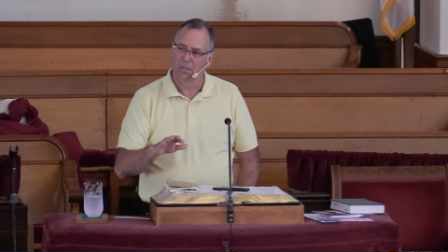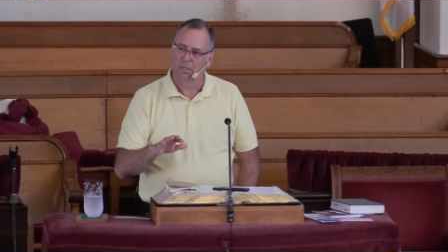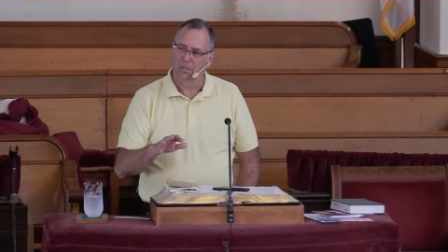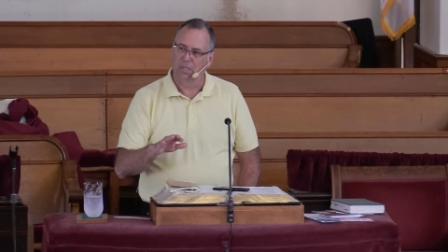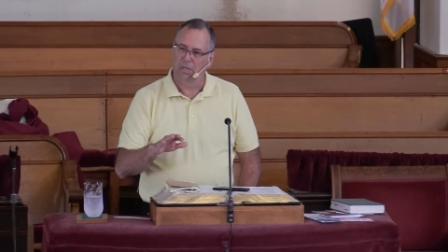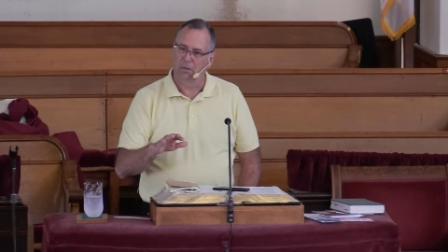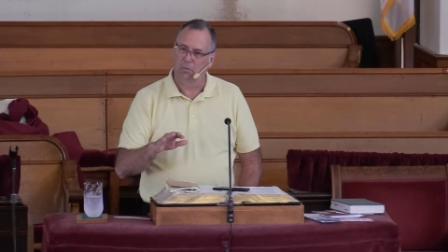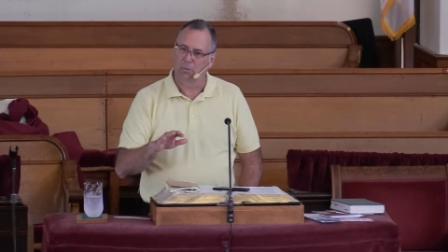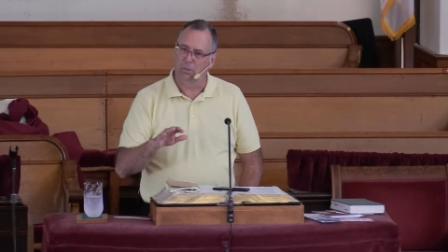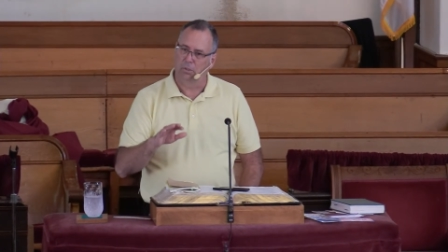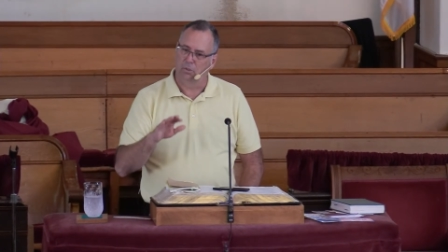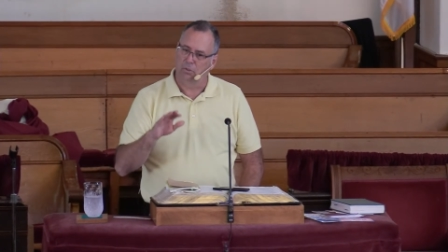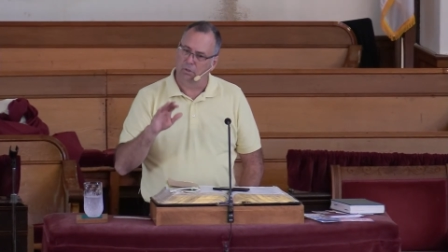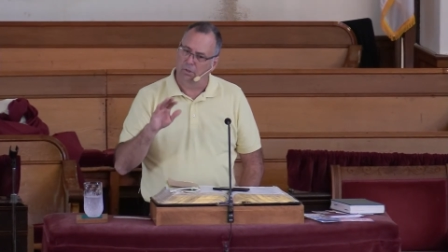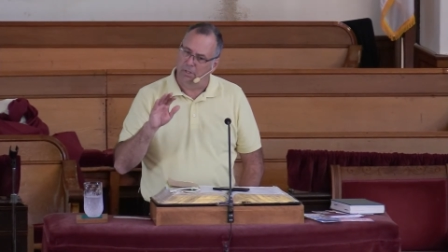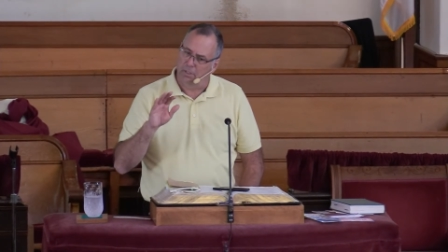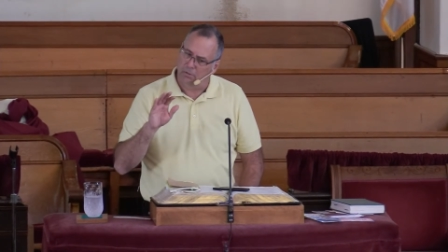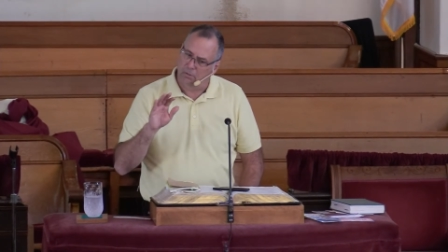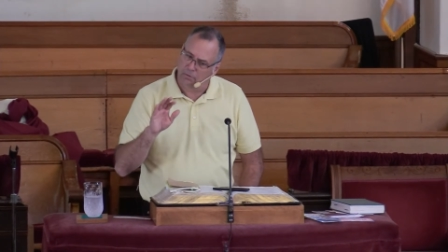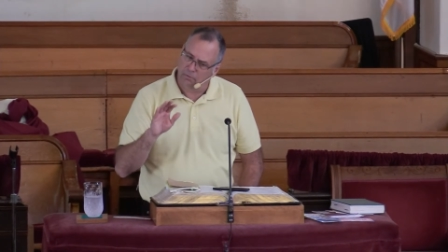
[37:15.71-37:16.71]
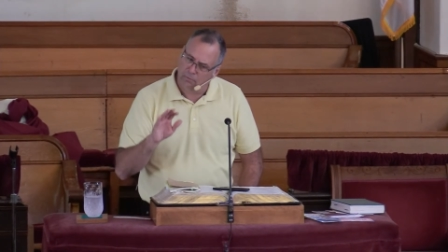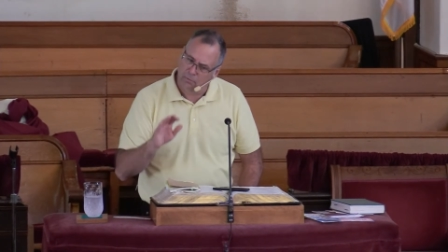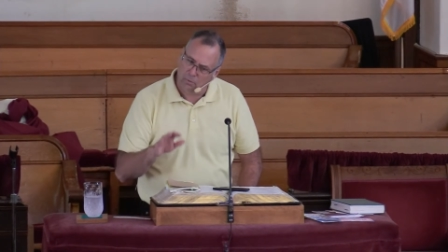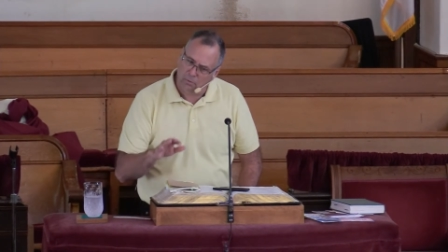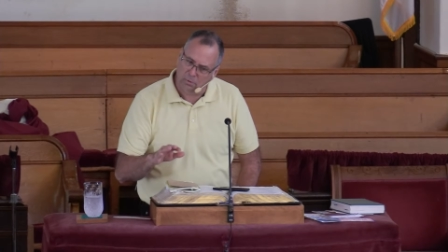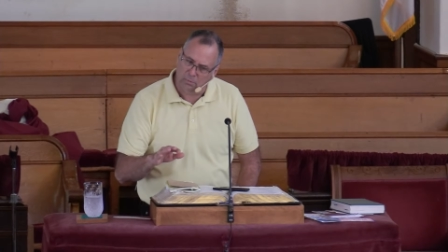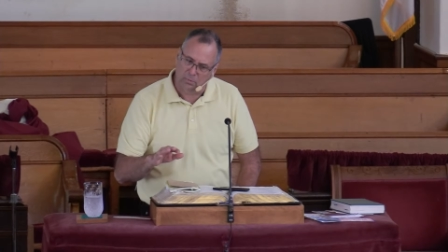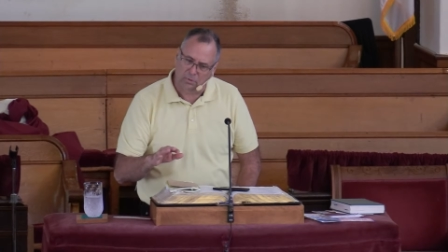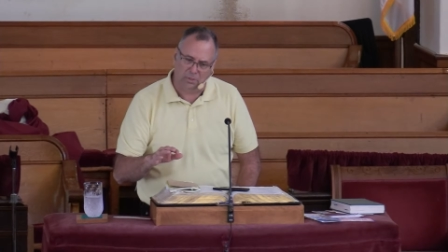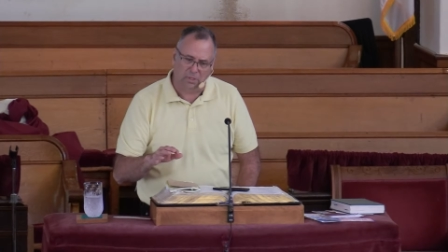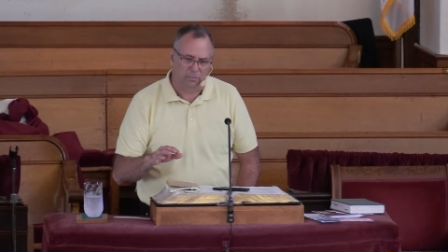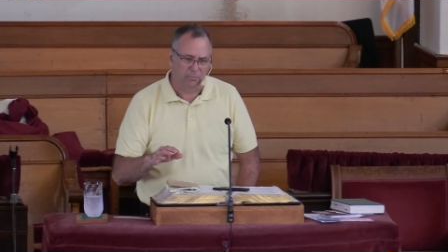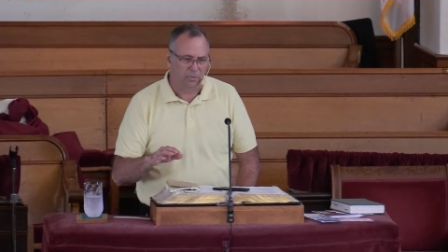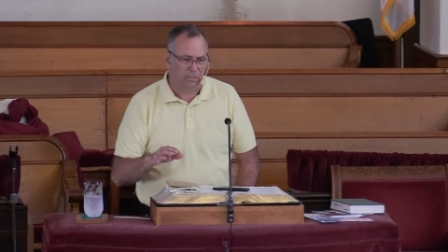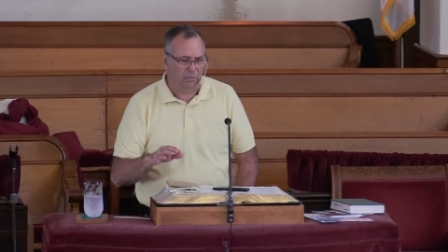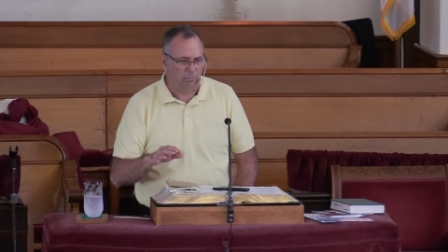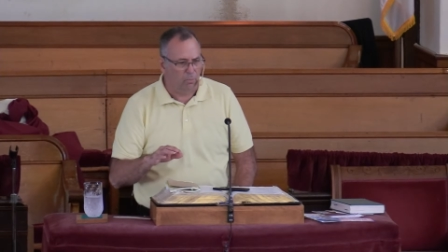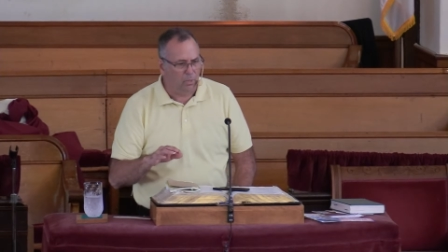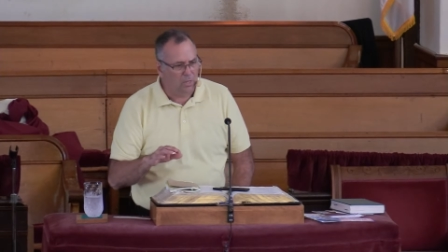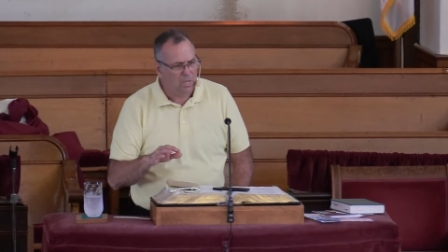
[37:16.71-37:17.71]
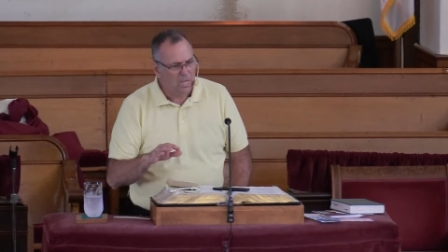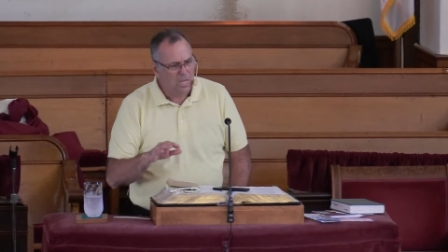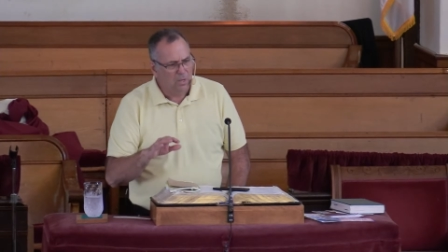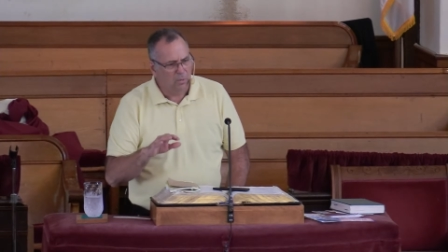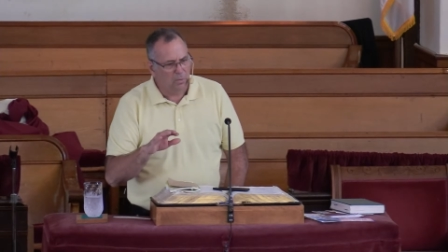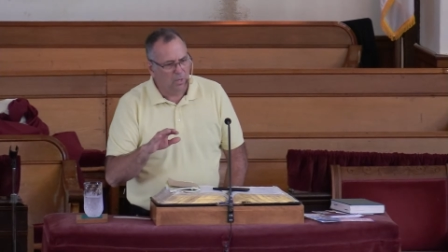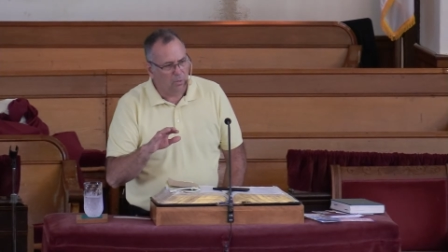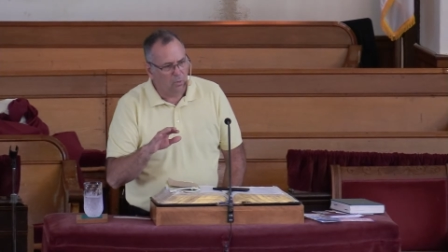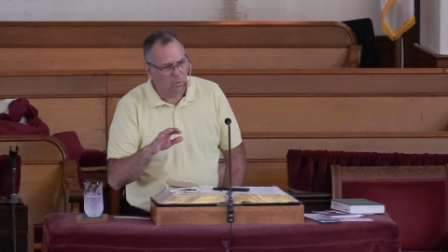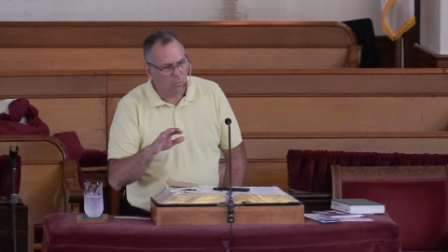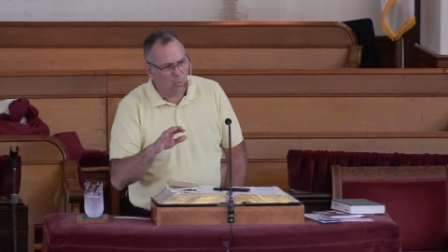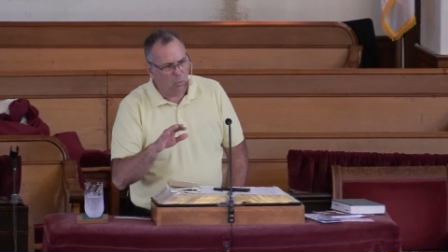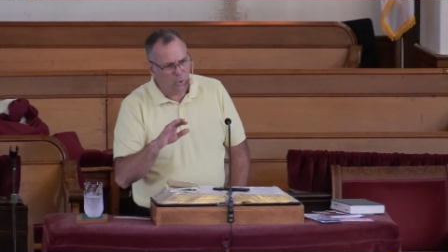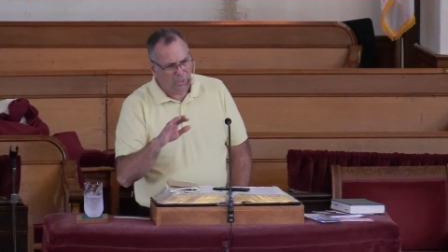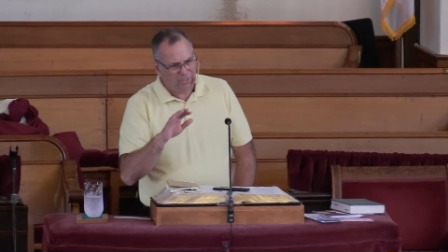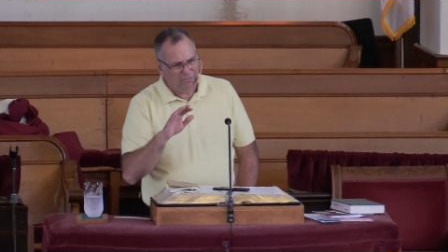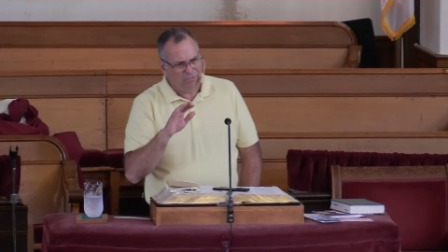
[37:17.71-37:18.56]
that would transform something. Uh, what